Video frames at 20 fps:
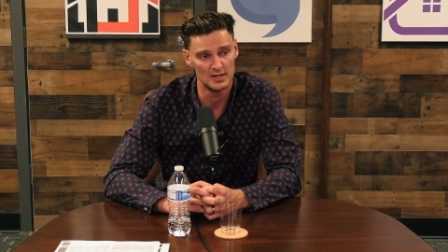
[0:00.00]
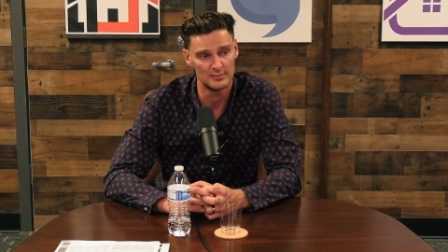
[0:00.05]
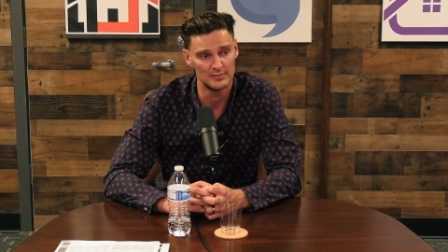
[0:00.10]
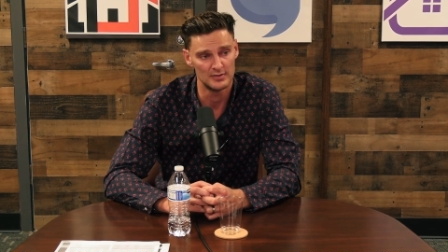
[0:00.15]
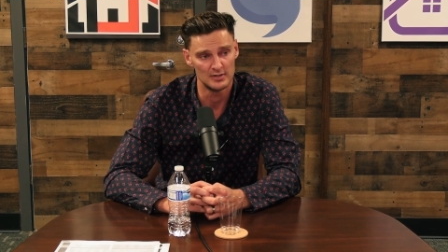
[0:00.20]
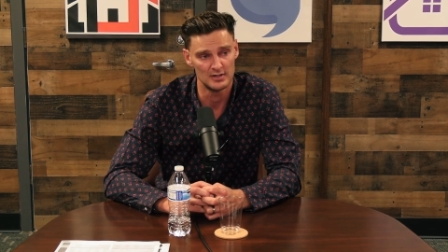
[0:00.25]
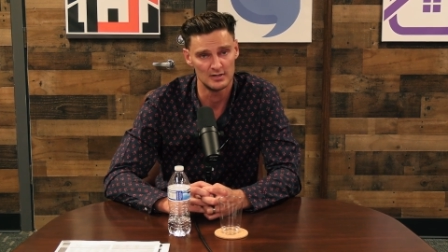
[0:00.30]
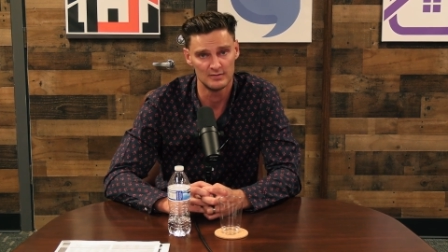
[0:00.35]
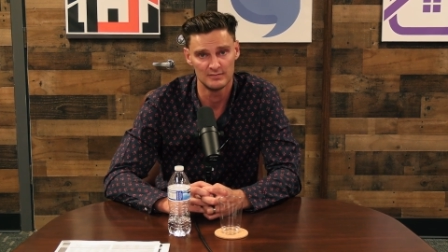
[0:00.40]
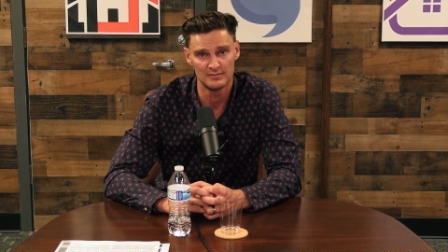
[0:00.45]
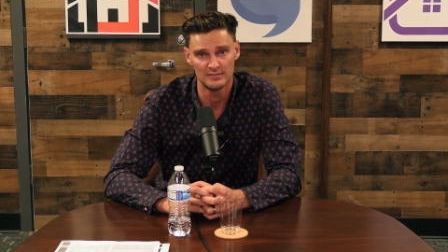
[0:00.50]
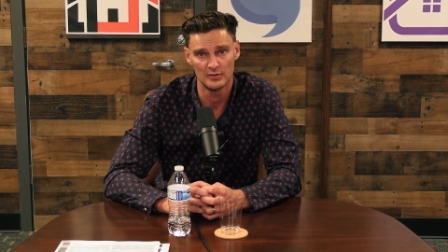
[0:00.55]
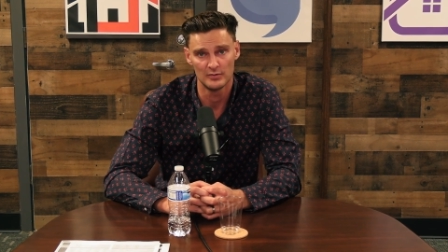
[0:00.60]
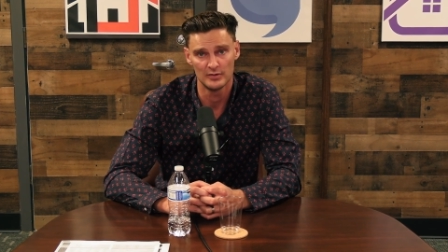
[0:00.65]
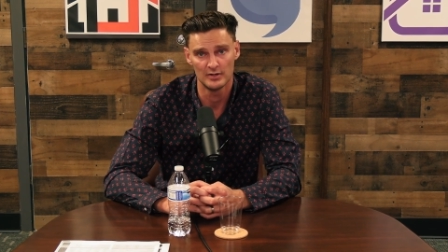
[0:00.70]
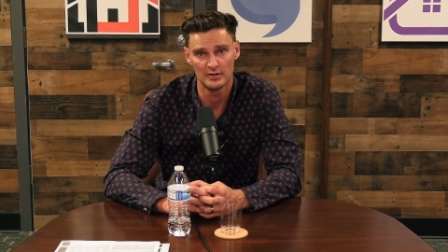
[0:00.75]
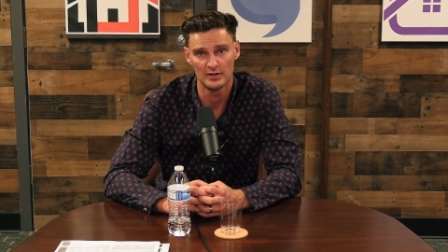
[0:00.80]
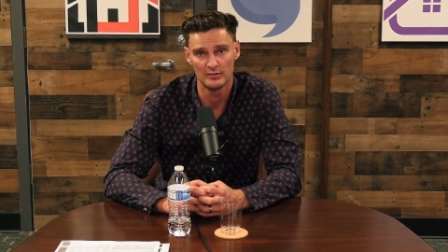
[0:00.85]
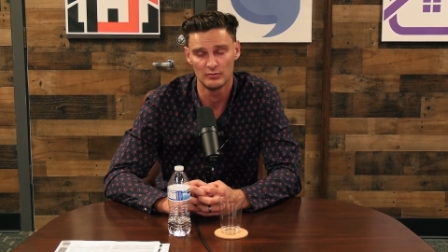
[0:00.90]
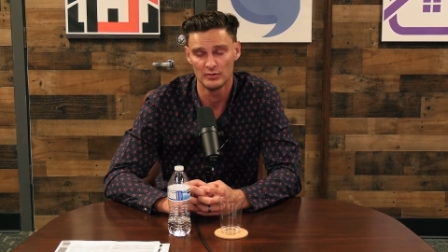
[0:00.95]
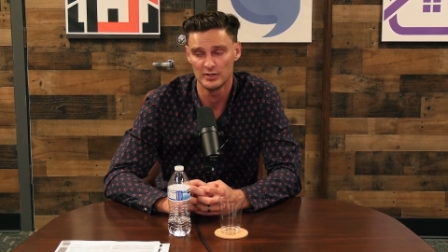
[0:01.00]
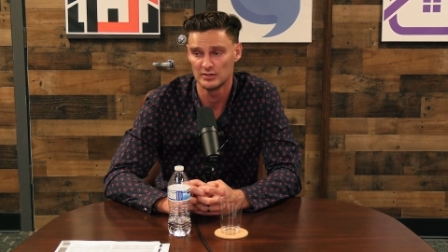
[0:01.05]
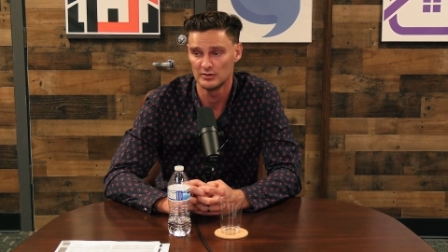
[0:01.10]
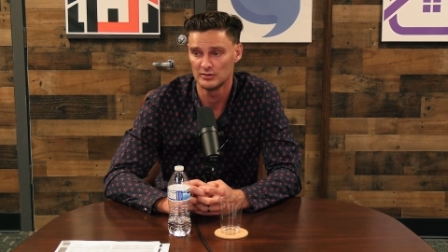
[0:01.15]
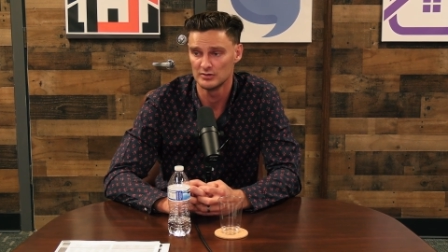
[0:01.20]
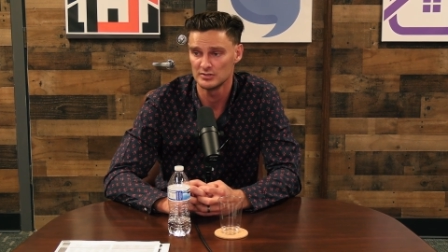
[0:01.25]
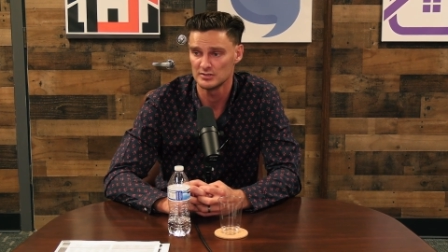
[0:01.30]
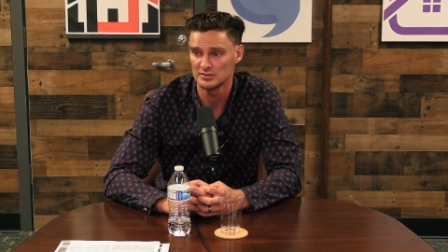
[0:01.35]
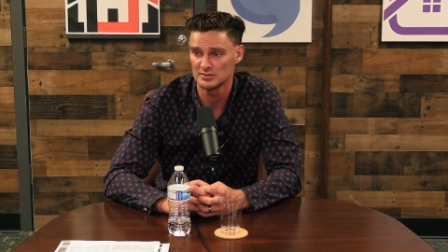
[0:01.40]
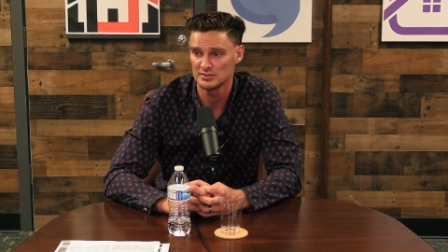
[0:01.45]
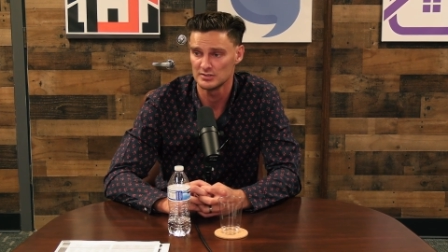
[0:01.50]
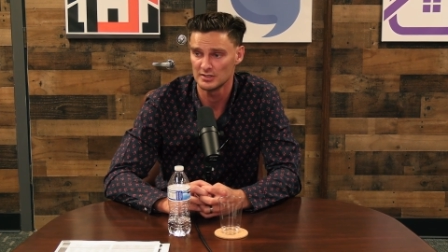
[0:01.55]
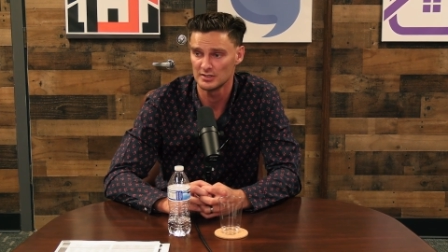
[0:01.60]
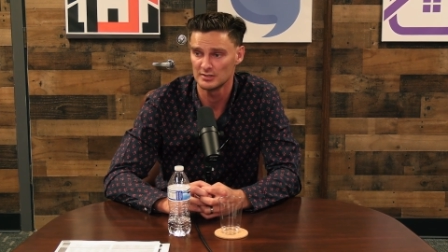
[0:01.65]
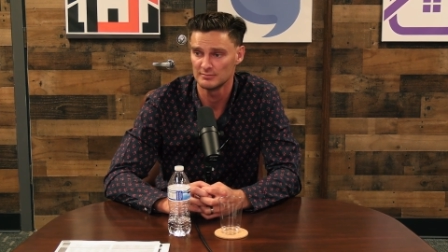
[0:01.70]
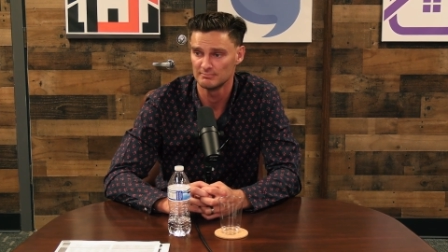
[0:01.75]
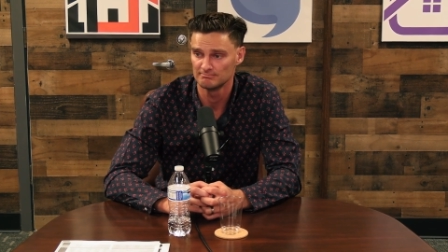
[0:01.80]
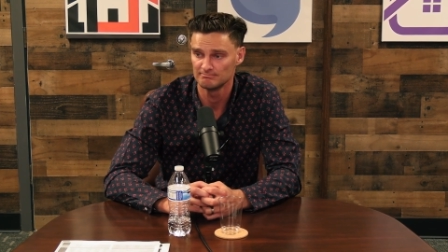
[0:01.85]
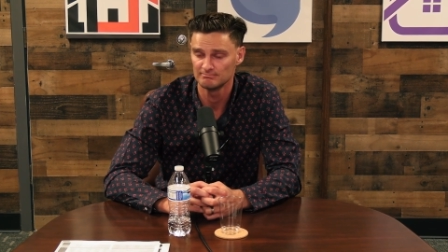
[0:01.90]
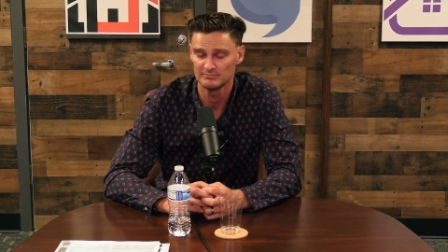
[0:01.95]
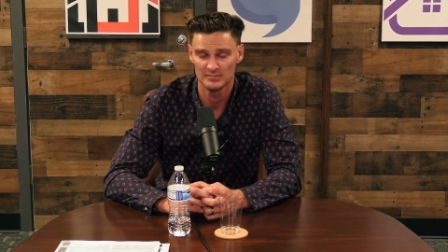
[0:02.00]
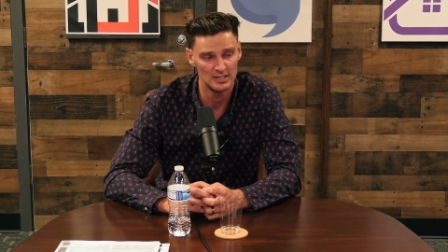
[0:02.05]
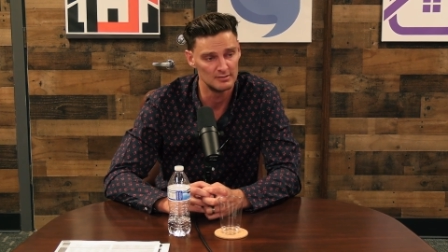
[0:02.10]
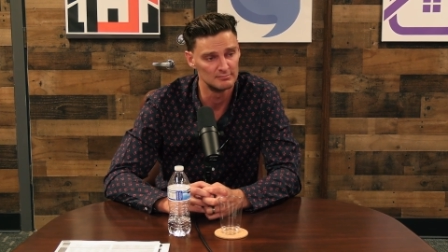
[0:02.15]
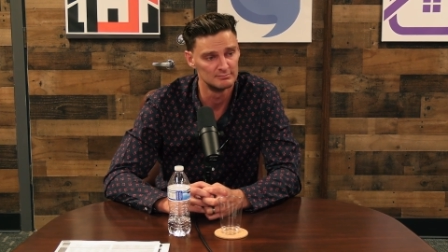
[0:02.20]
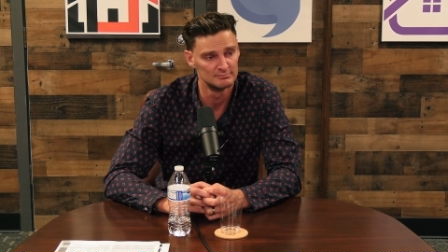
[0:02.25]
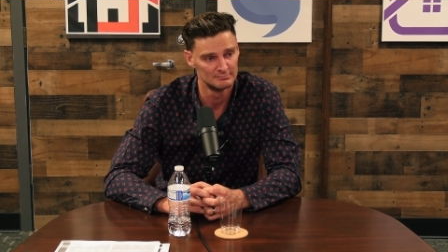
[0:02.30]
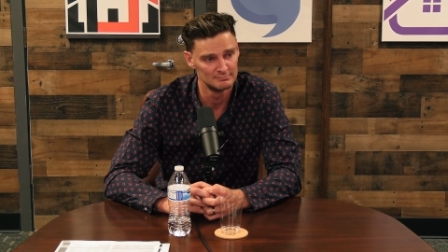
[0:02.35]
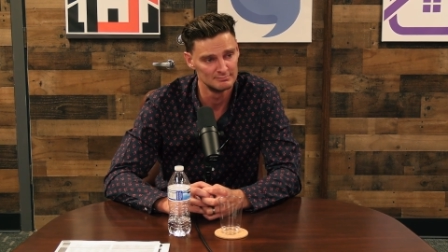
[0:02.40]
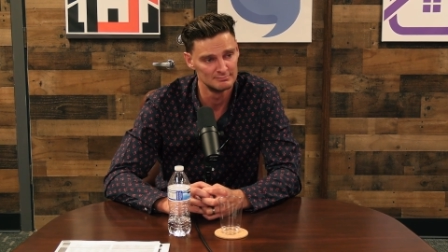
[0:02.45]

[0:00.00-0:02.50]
me up at info at, at Reed Goossens. So yeah,